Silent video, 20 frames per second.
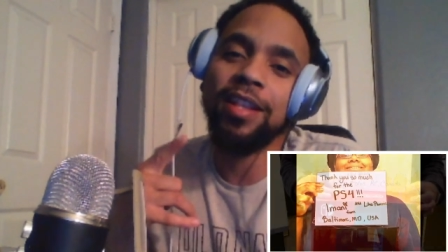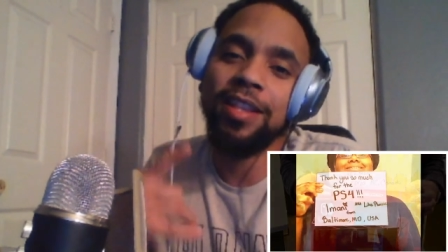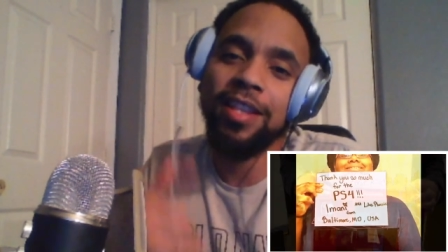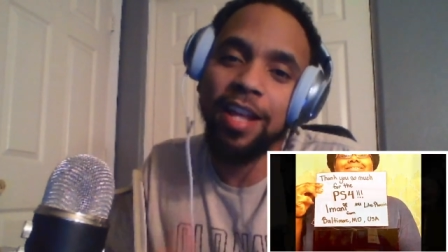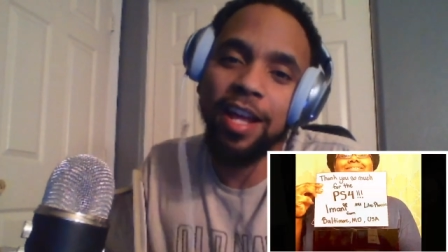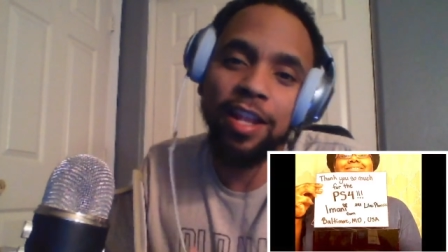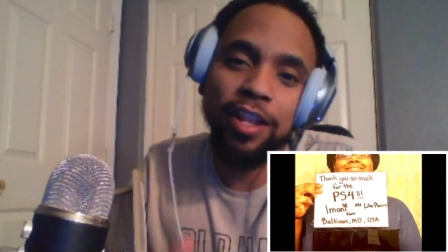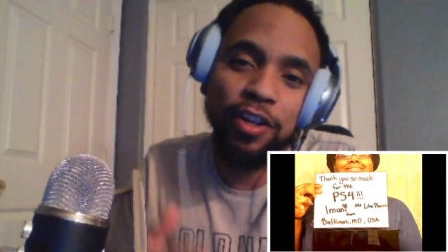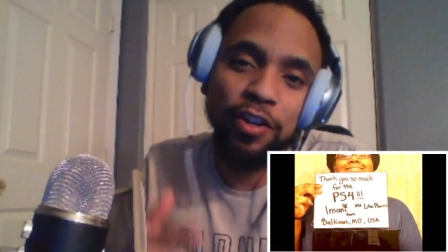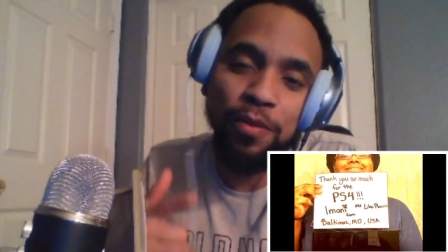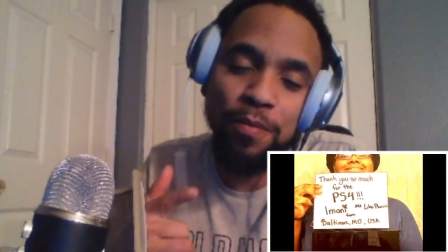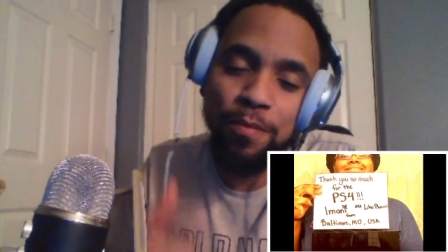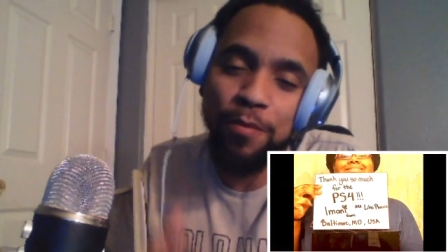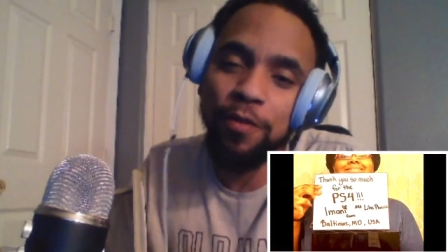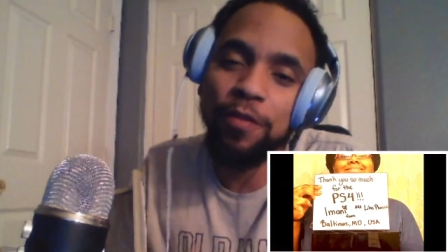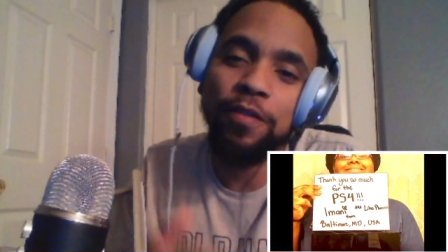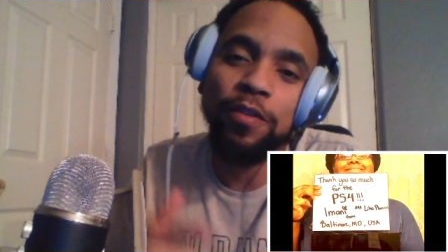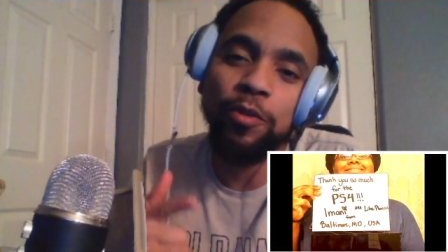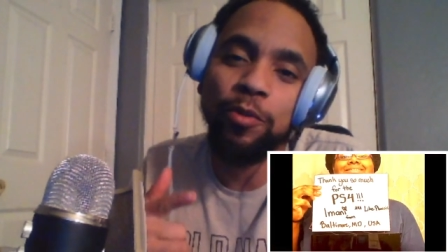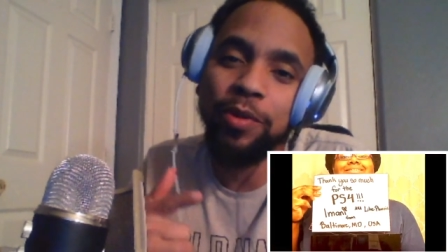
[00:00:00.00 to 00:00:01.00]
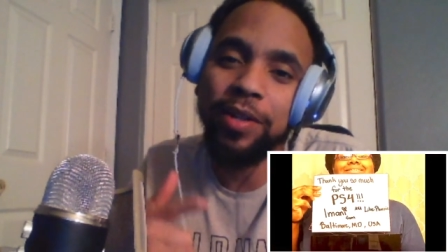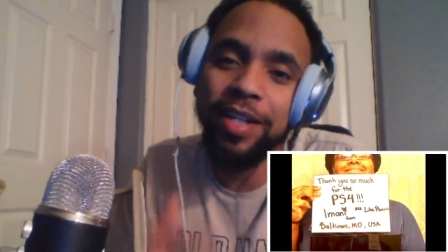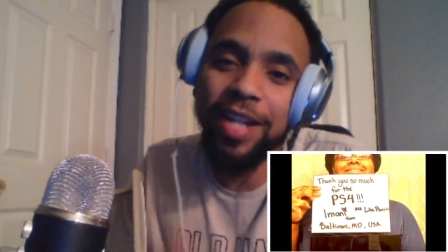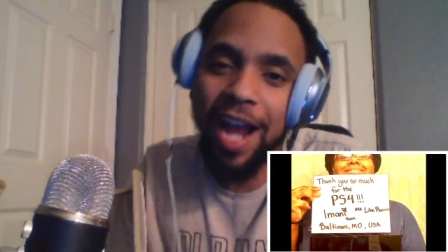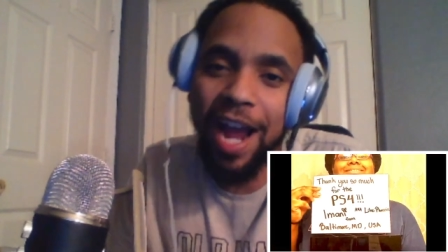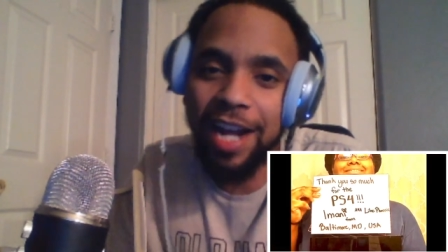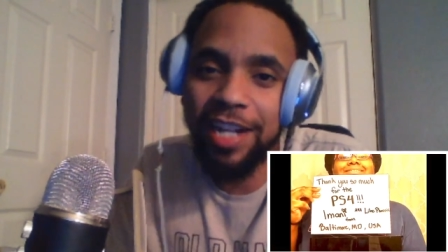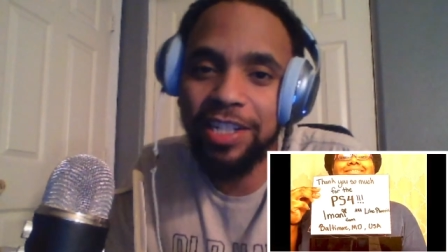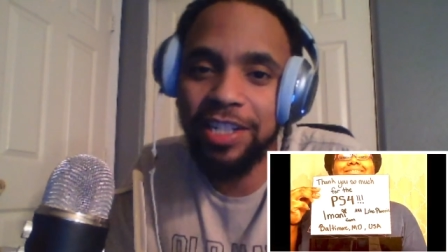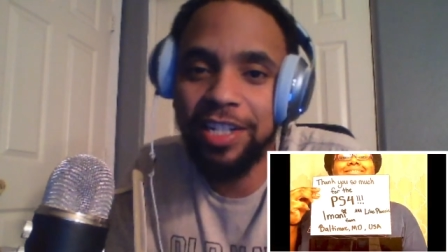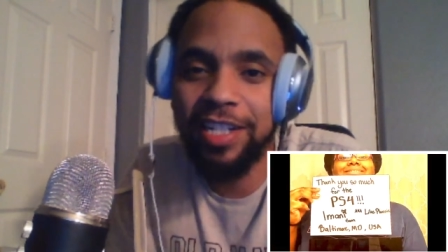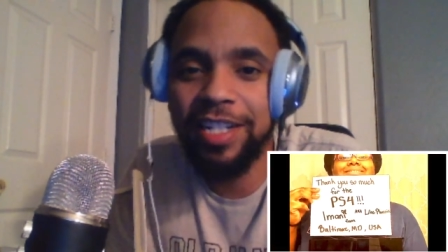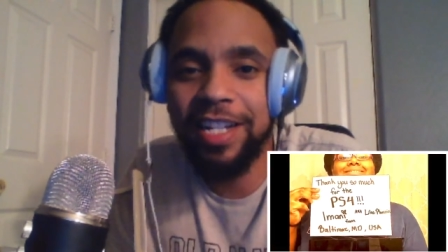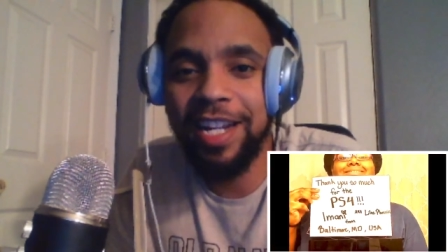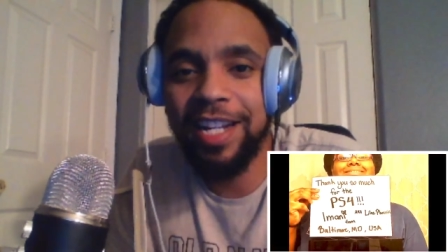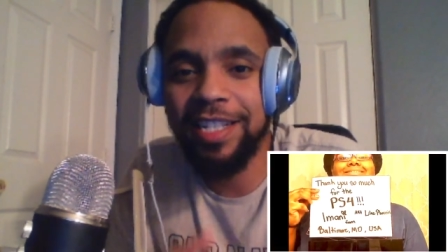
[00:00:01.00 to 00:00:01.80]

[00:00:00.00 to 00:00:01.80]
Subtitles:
another movie reaction,